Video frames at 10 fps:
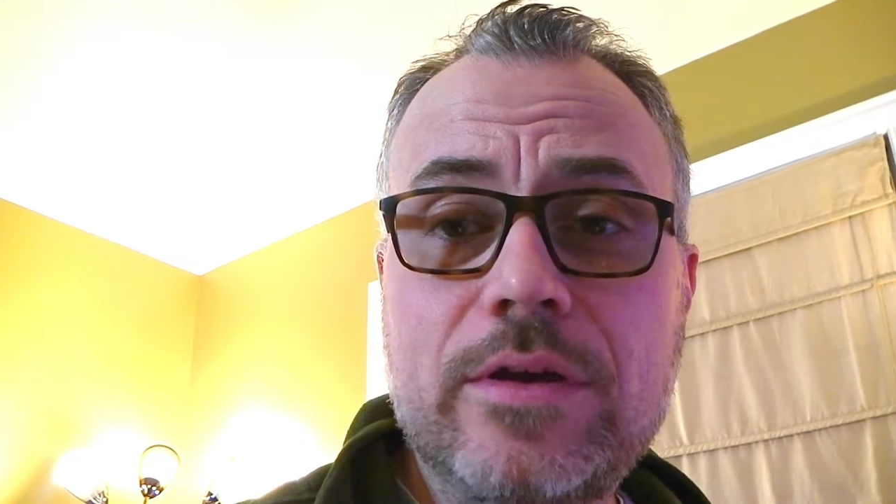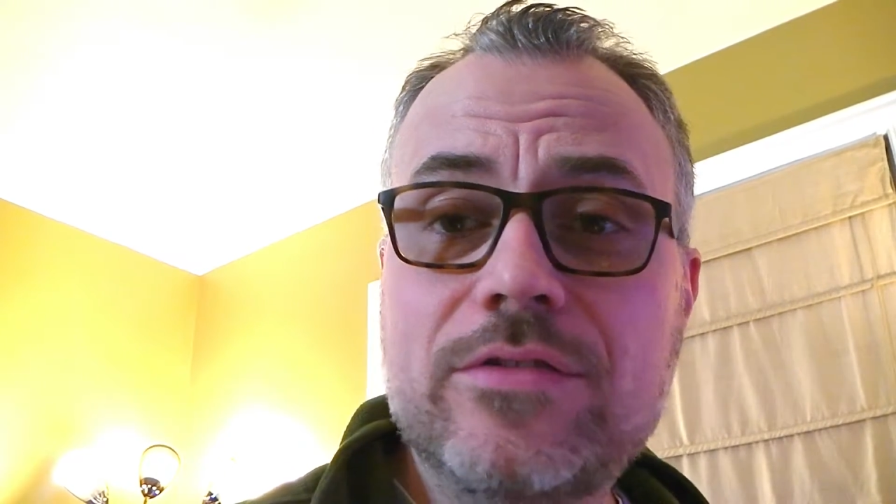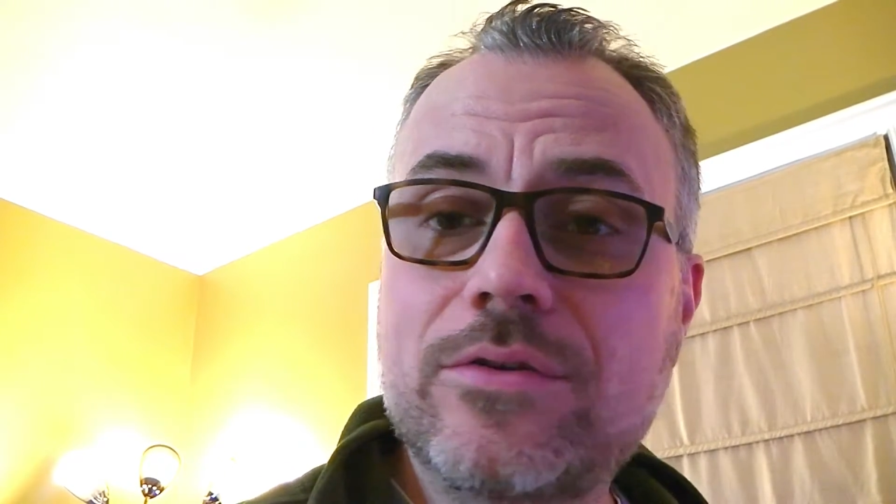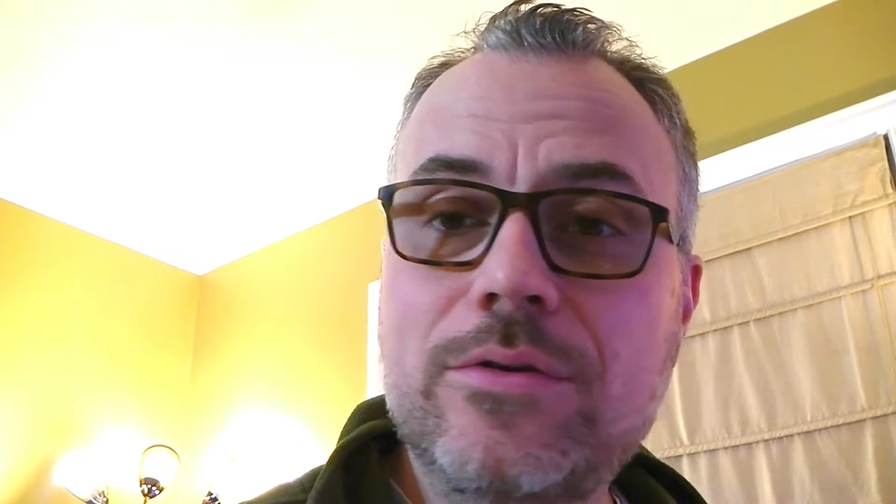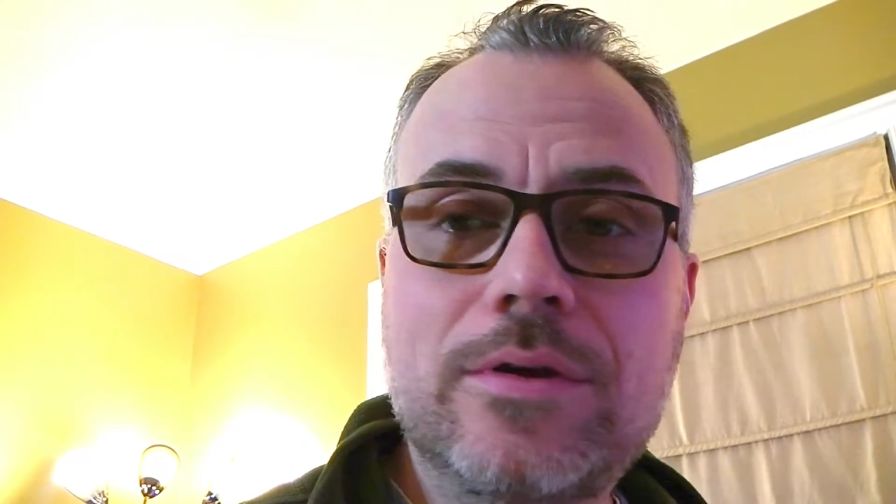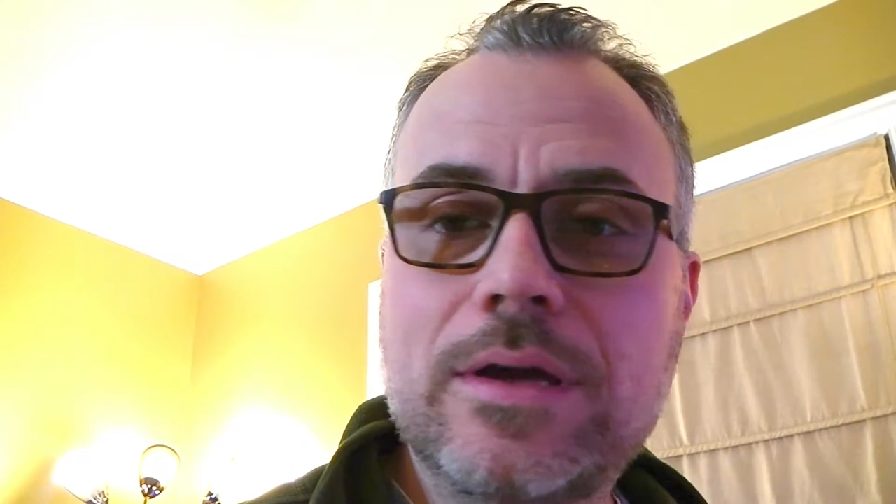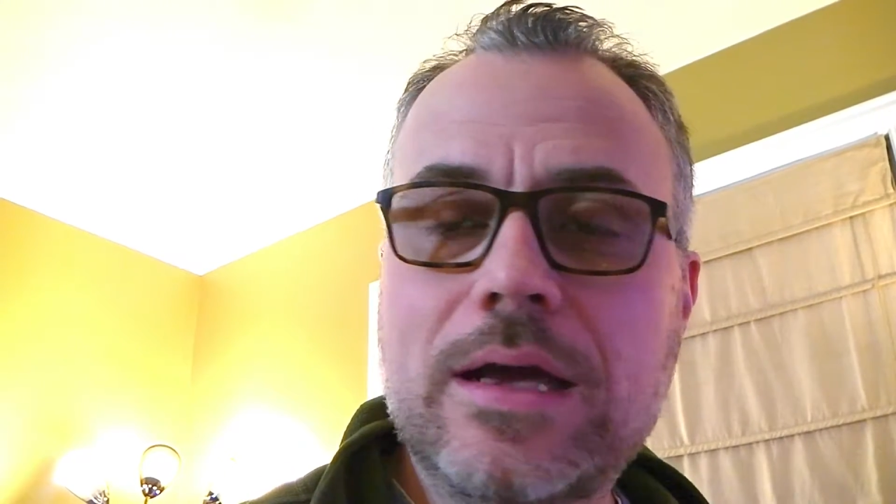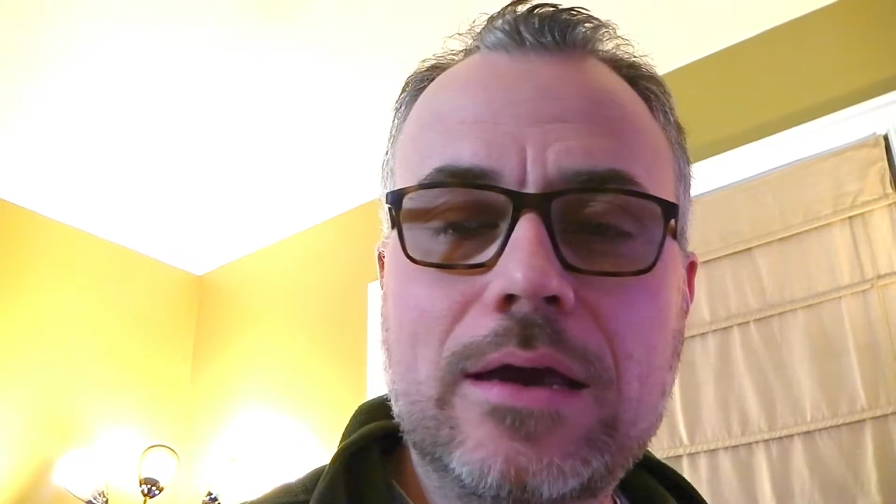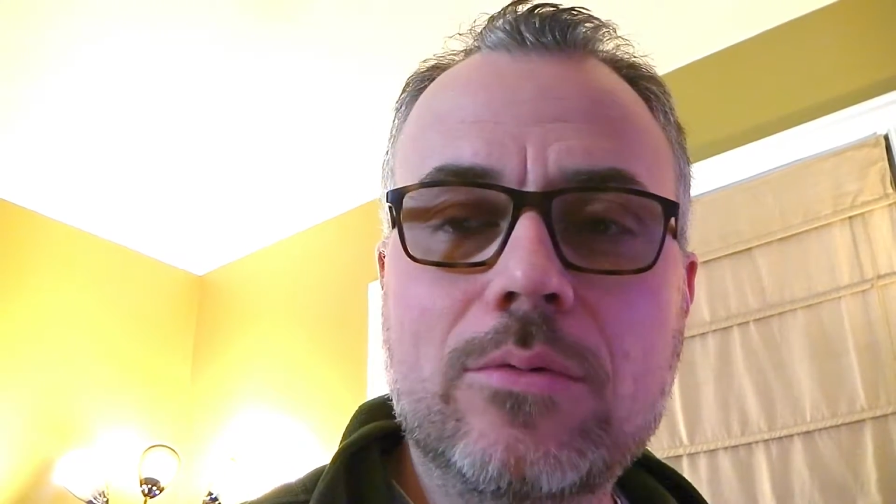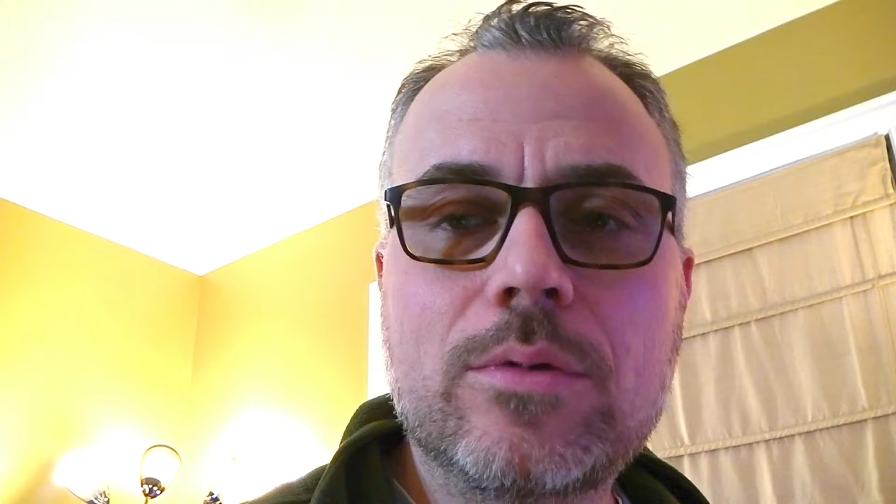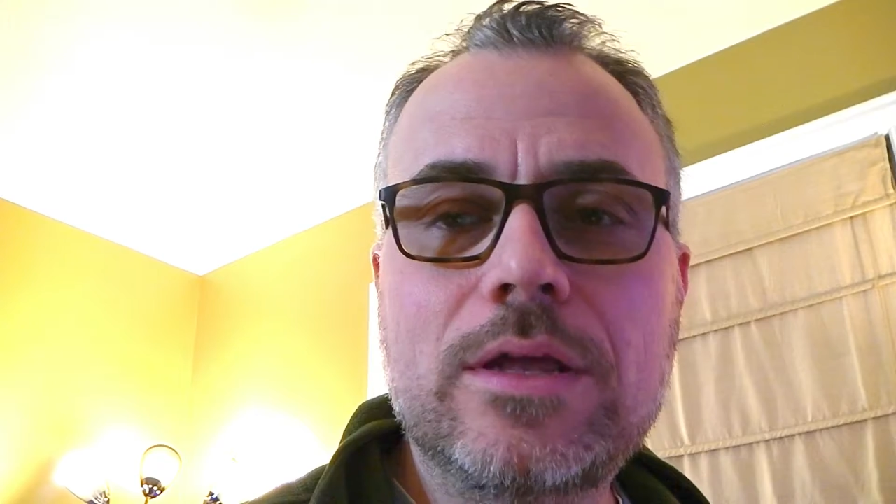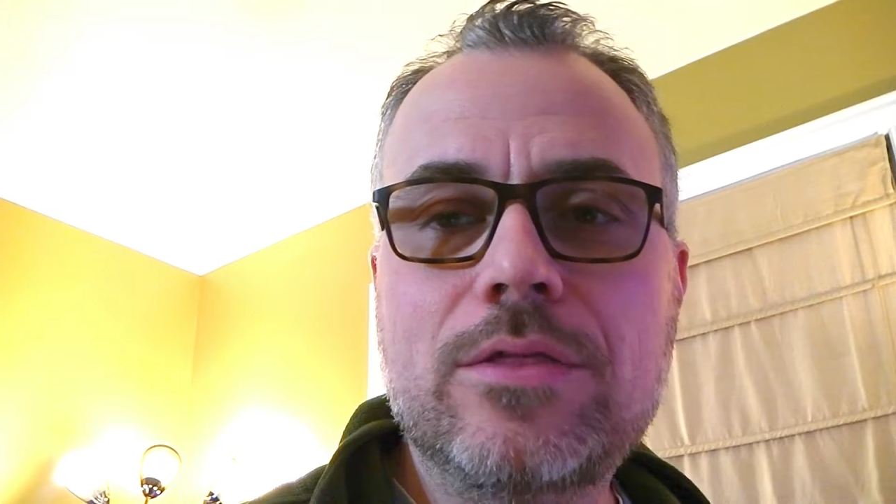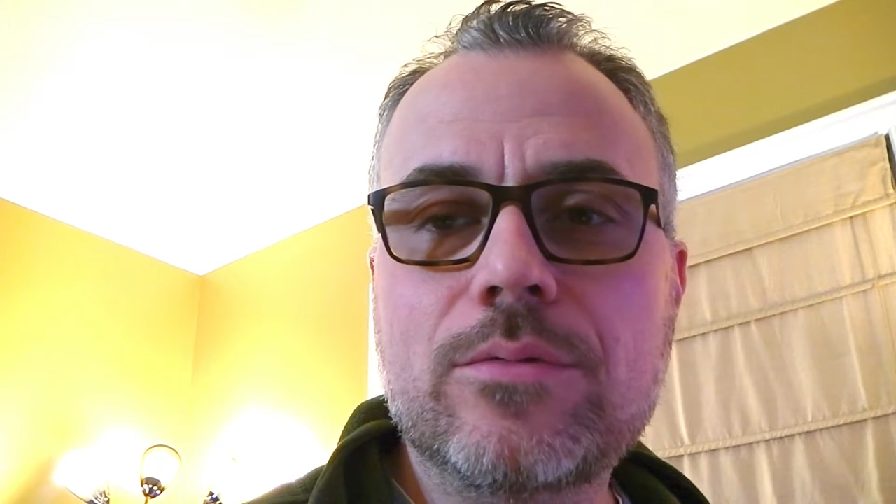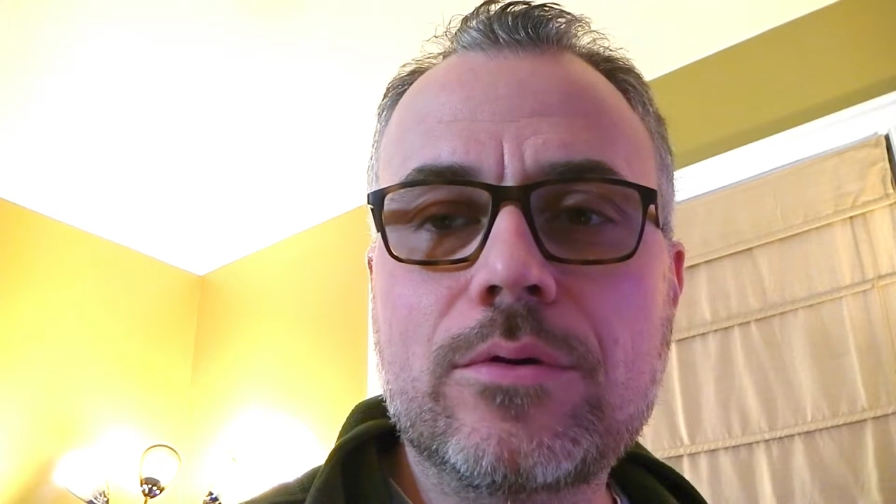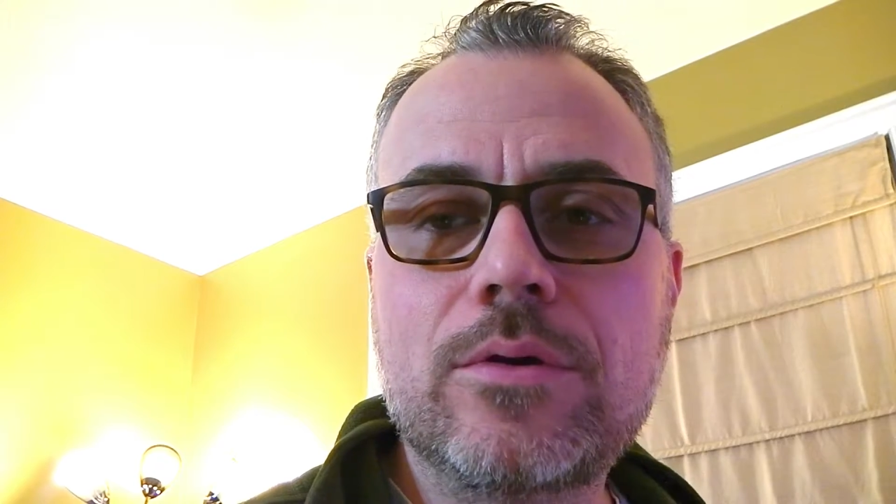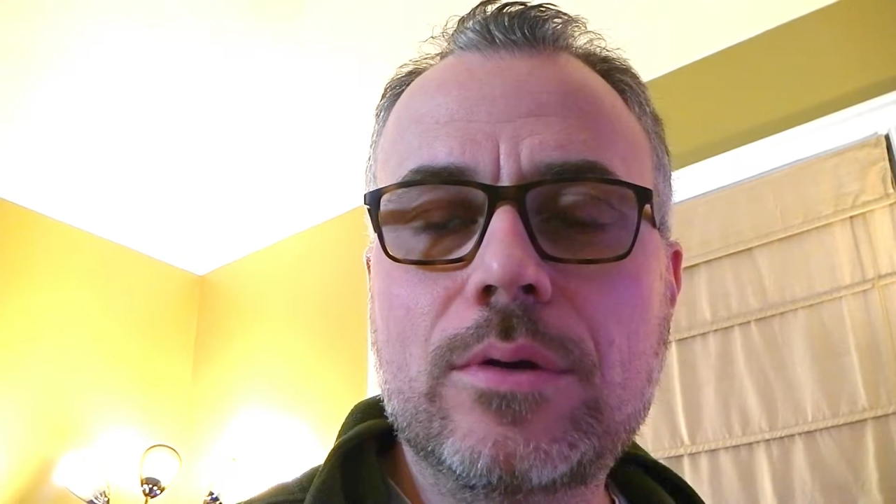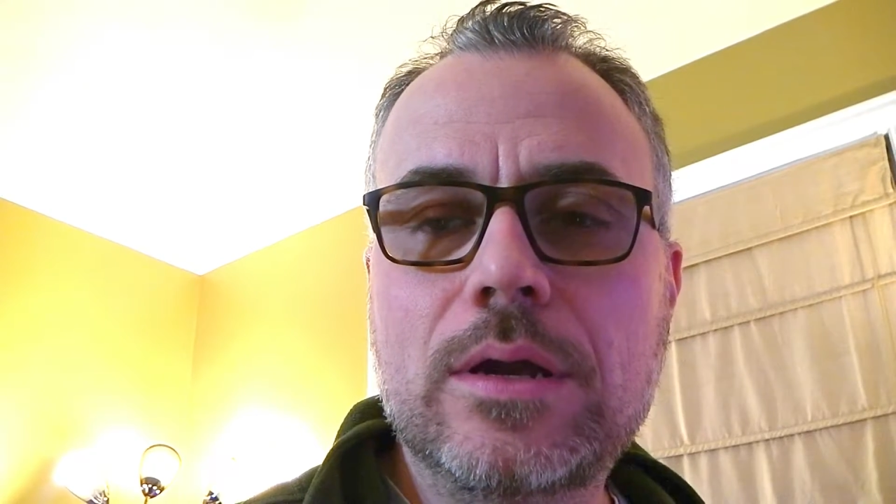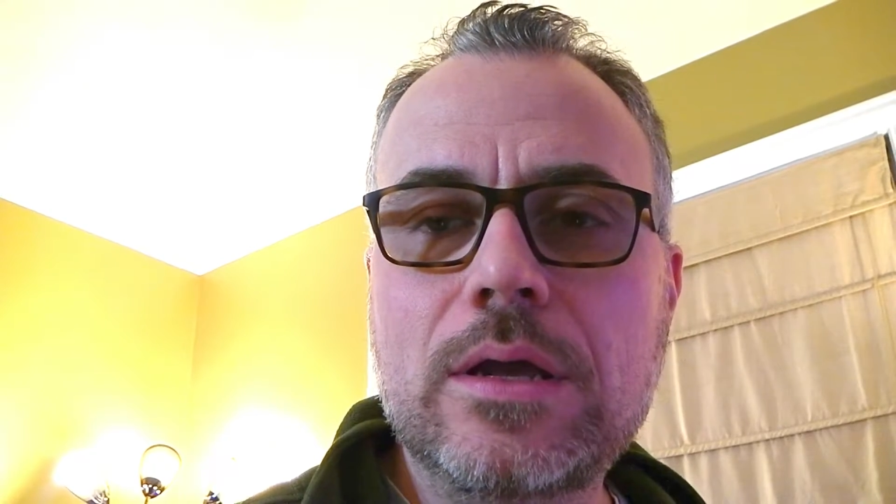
so you can kind of read through